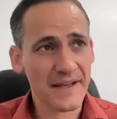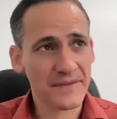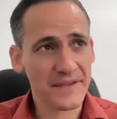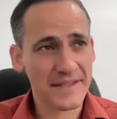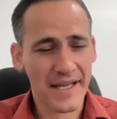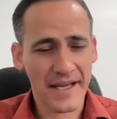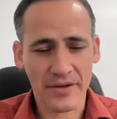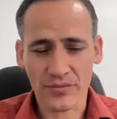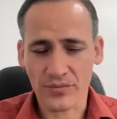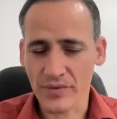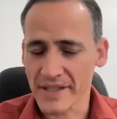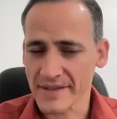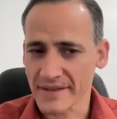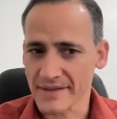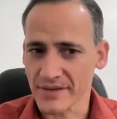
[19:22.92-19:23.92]
to take
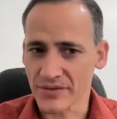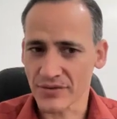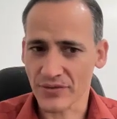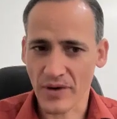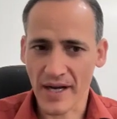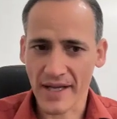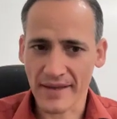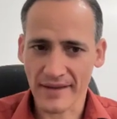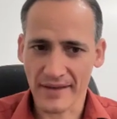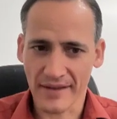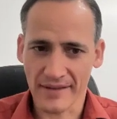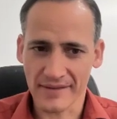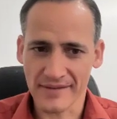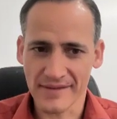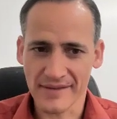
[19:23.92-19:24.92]
risks and try
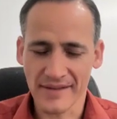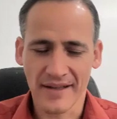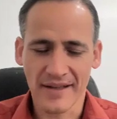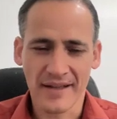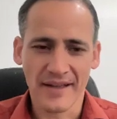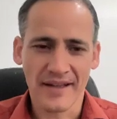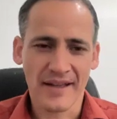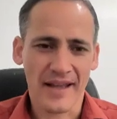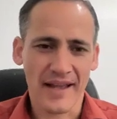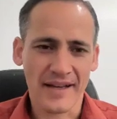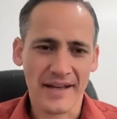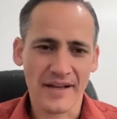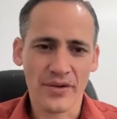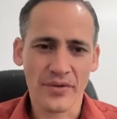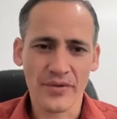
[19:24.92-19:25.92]
things. And
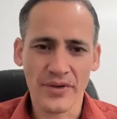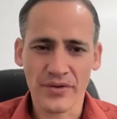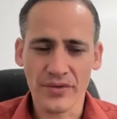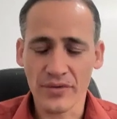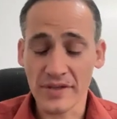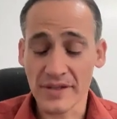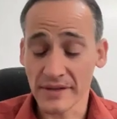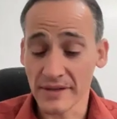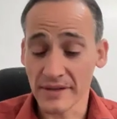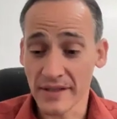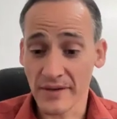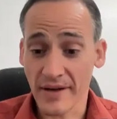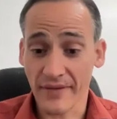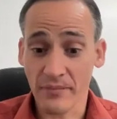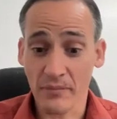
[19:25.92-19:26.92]
I know that you, as a
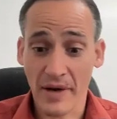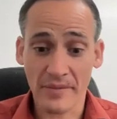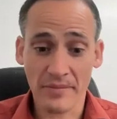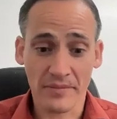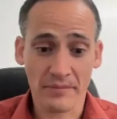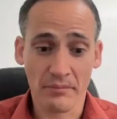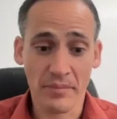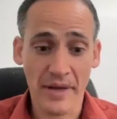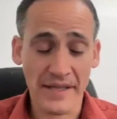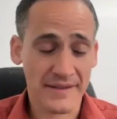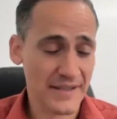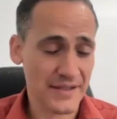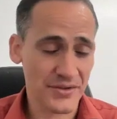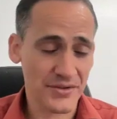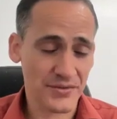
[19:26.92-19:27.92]
leader, have my
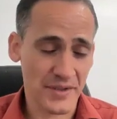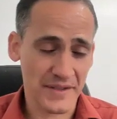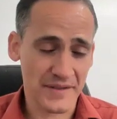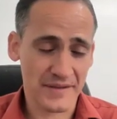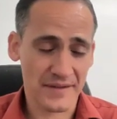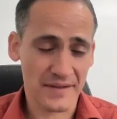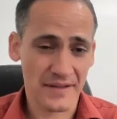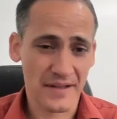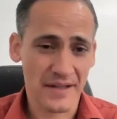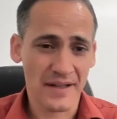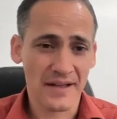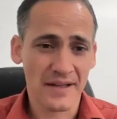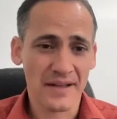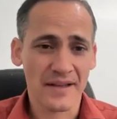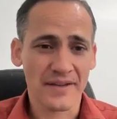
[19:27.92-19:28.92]
best interest.
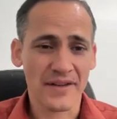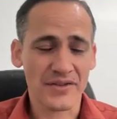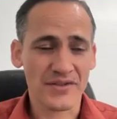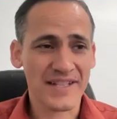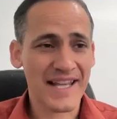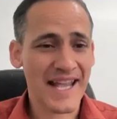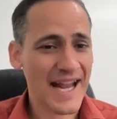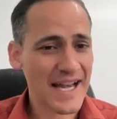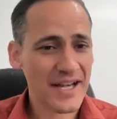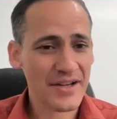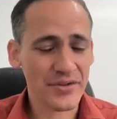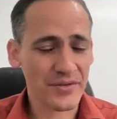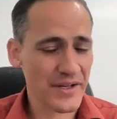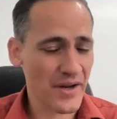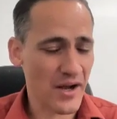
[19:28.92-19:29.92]
There's
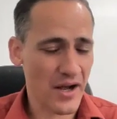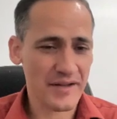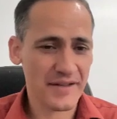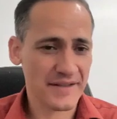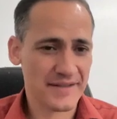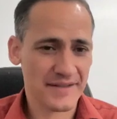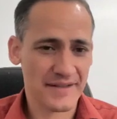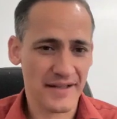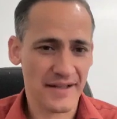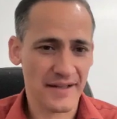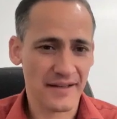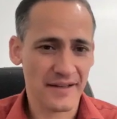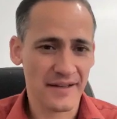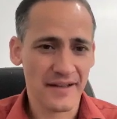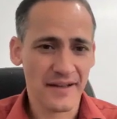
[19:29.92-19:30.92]
candor and honesty.
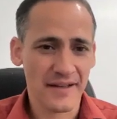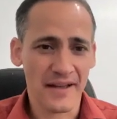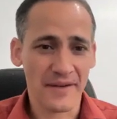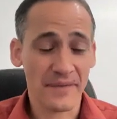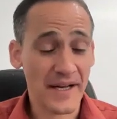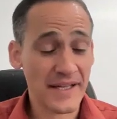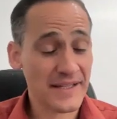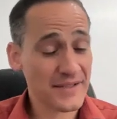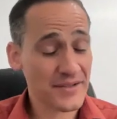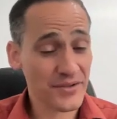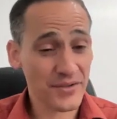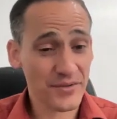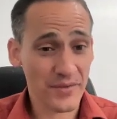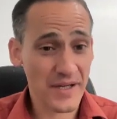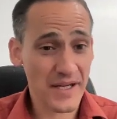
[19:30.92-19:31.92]
If I
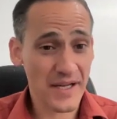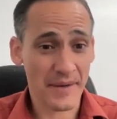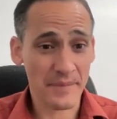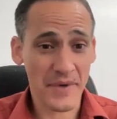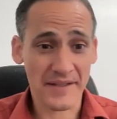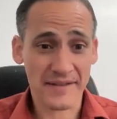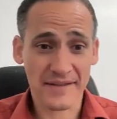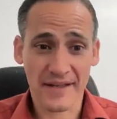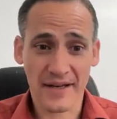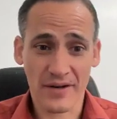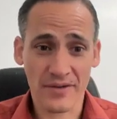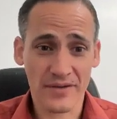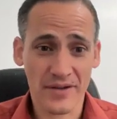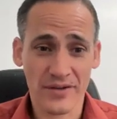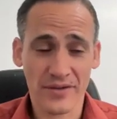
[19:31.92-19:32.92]
disagree, I'm not
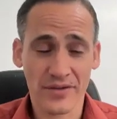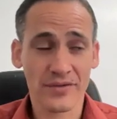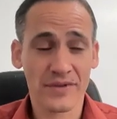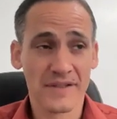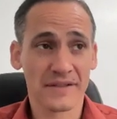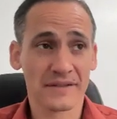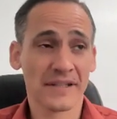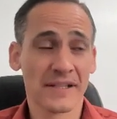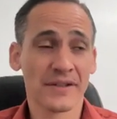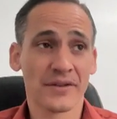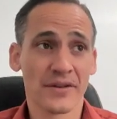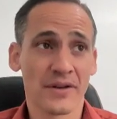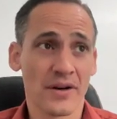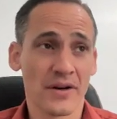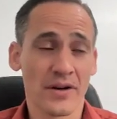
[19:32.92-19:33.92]
scared that you, as a
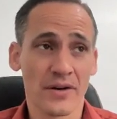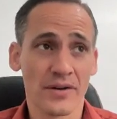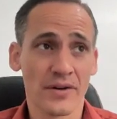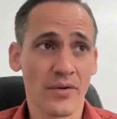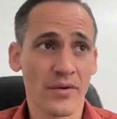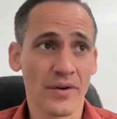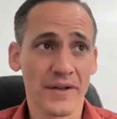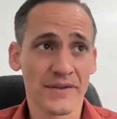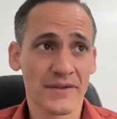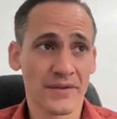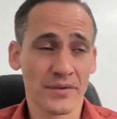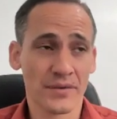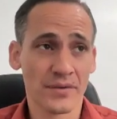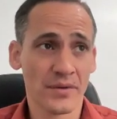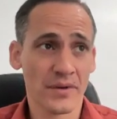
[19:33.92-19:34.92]
leader, are going
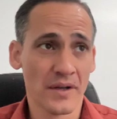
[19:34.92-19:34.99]
to